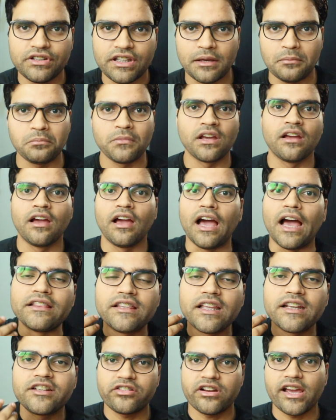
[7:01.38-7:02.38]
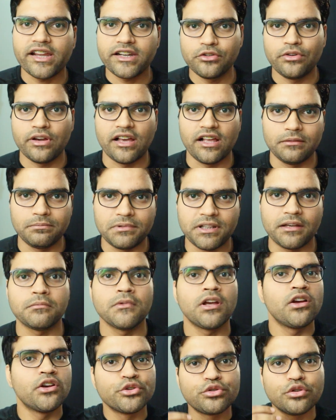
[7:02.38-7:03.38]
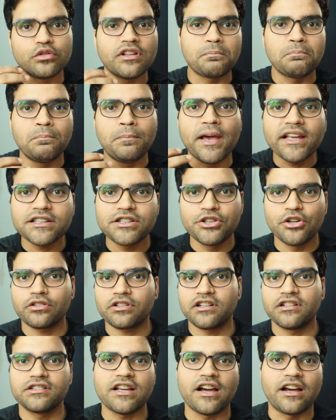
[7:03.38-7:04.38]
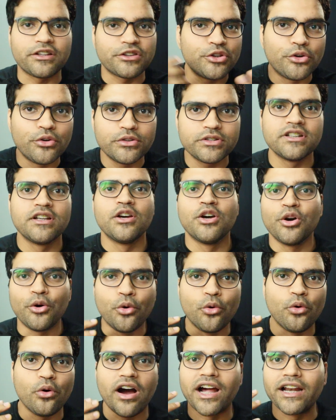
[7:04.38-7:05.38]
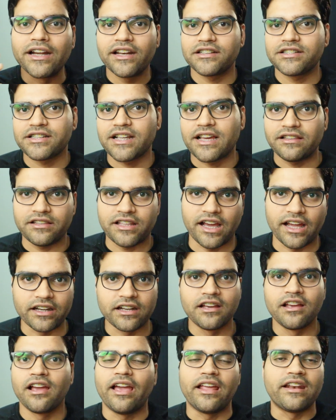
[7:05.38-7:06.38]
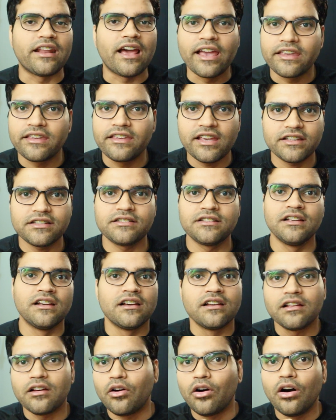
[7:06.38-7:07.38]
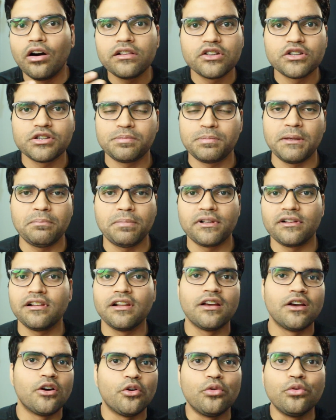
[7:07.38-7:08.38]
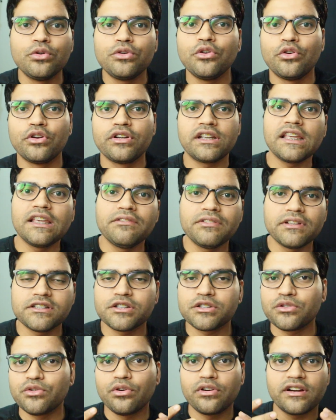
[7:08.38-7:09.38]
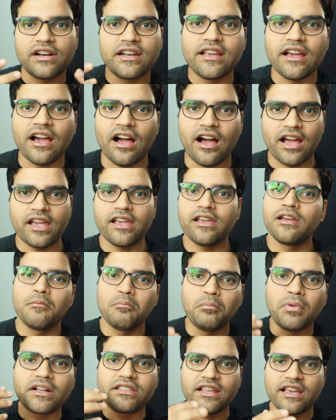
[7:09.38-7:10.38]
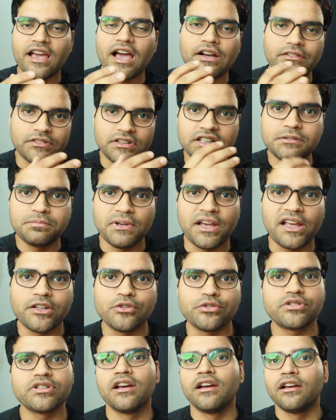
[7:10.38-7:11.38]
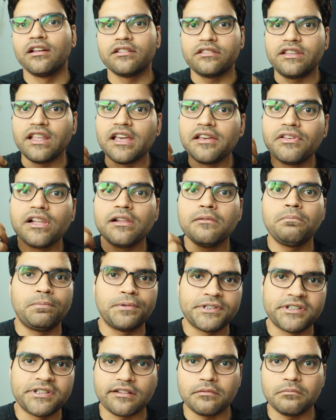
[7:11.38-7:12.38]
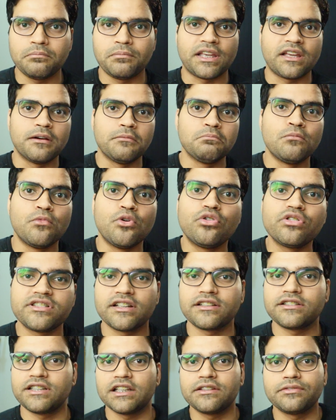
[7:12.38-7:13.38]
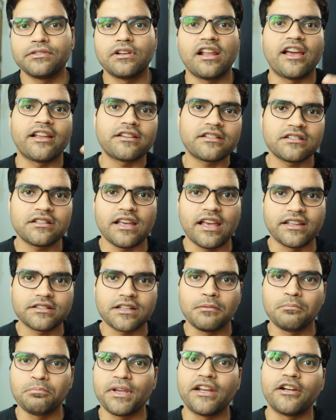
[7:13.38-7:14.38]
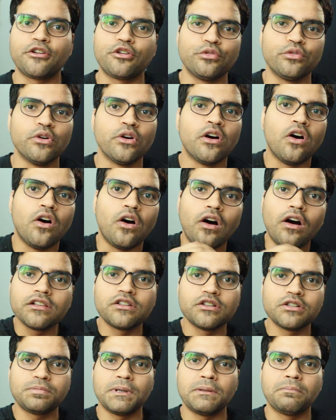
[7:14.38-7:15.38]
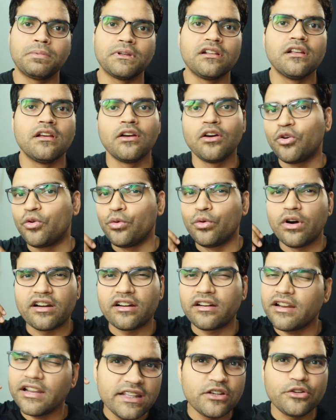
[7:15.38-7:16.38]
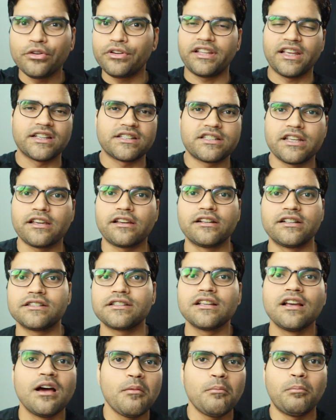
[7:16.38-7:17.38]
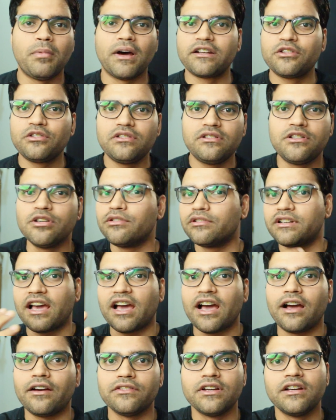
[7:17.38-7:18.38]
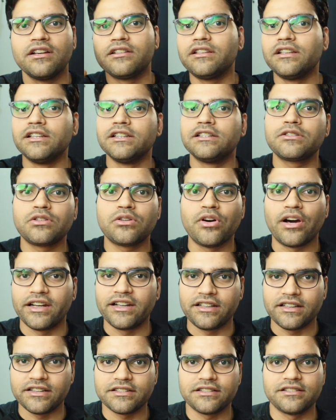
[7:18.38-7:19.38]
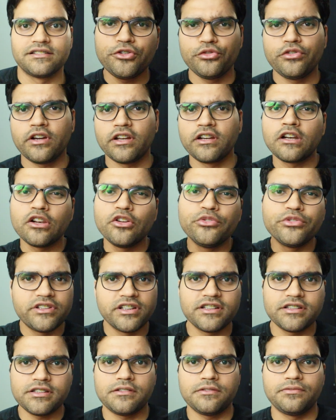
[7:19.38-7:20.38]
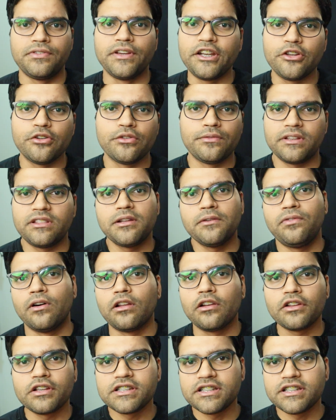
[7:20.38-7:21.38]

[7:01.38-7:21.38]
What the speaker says: them, and they try to help them. So the best doctors are those who understand that. And I guess all those people who don't even score really high, but they have these values, they will become more successful as compared to all those people who are really good test takers, but don't have these qualities. To conclude this video with the following